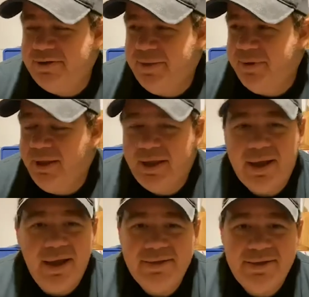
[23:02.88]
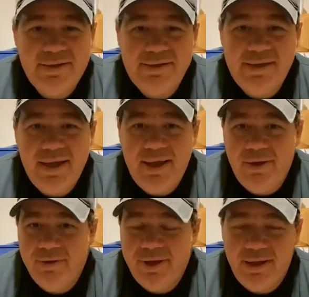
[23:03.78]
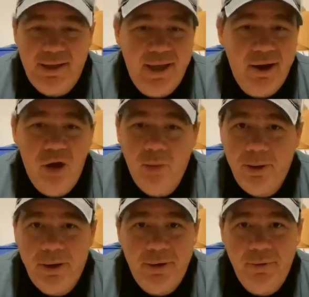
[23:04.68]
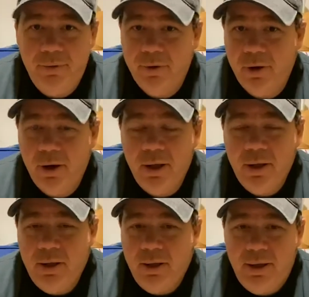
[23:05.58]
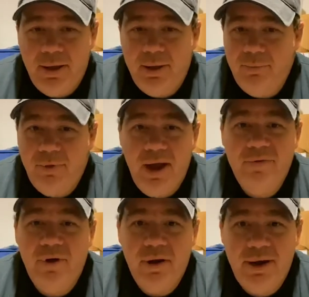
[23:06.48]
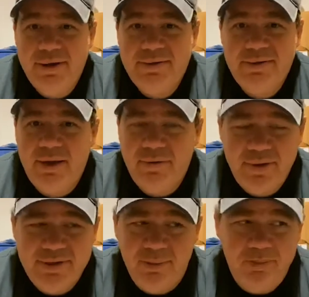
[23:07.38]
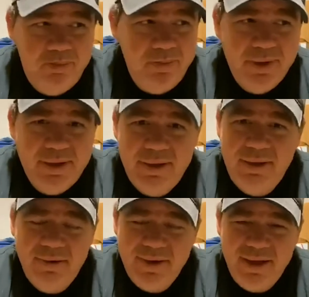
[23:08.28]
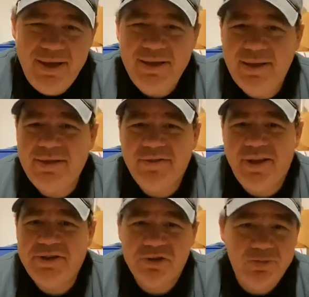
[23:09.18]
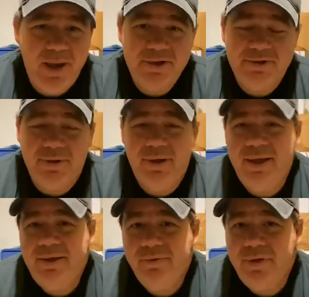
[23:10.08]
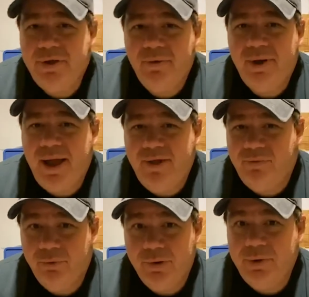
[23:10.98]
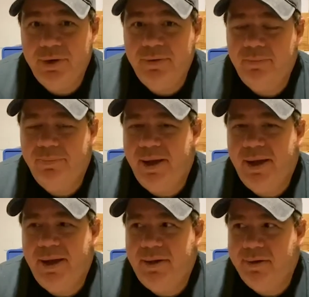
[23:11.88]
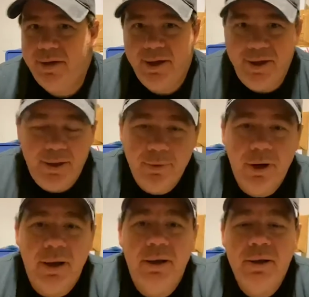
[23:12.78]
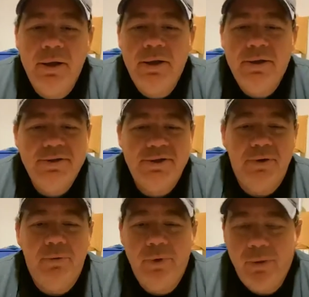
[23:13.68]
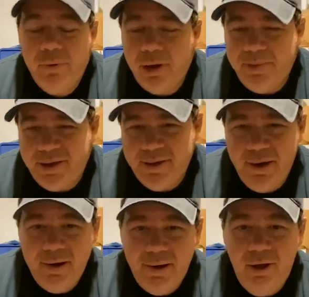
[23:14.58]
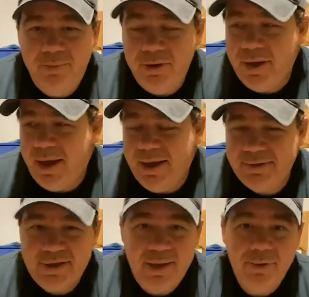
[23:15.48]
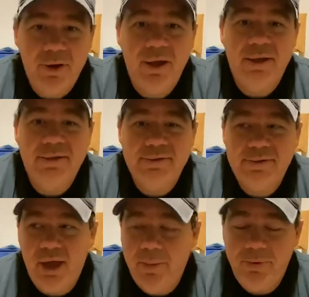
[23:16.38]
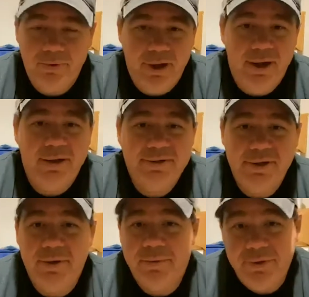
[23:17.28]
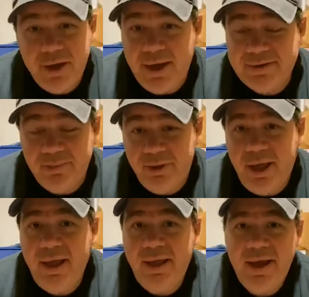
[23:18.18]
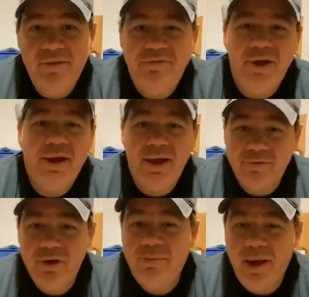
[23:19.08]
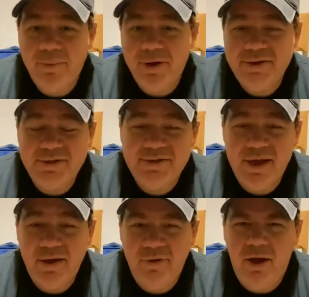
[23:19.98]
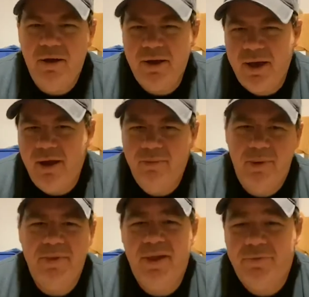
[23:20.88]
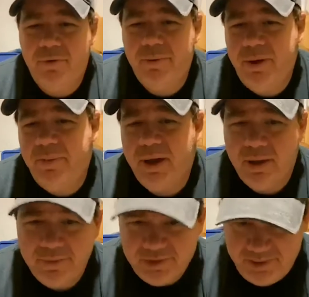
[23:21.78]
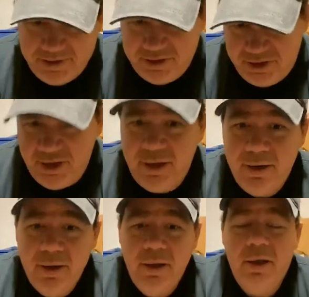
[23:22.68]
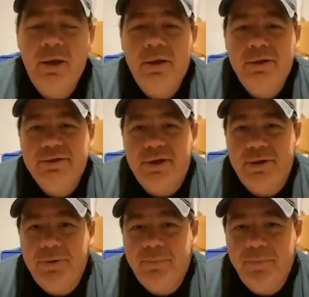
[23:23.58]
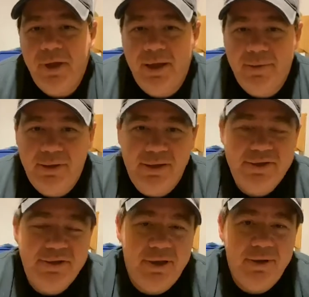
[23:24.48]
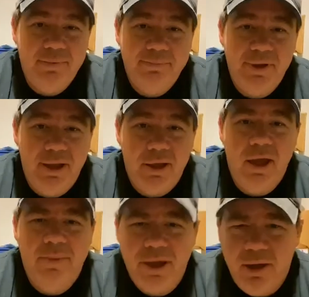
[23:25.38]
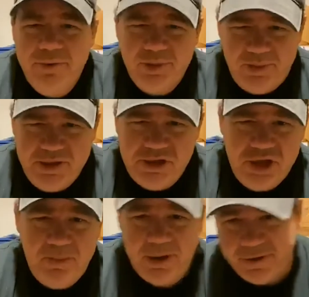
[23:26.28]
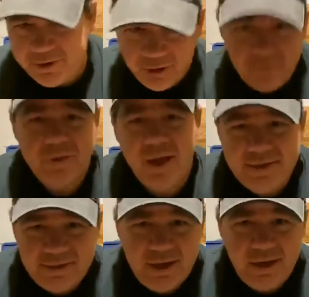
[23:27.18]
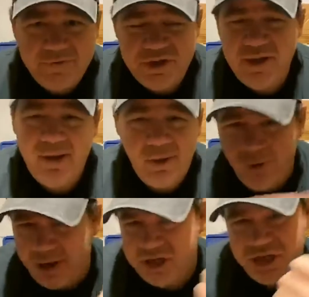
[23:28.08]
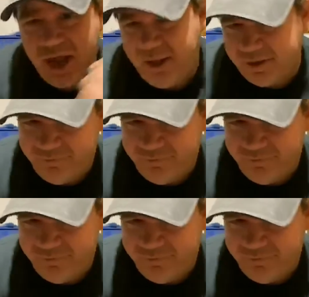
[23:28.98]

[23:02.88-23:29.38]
something like ICC or the Atlanta Open or whatever, and it's, these events are special, and you really don't want to have them ruined by your gun not working. So we want to be there to help you guys keep your guns up and running so you guys can play and have fun and have good memories instead of, oh yeah, I remember that tournament, my gun was a piece of shit. So at least you can be like, yeah, my gun was a piece of shit, but I took it over the guys at NFG, and then I went and I shot like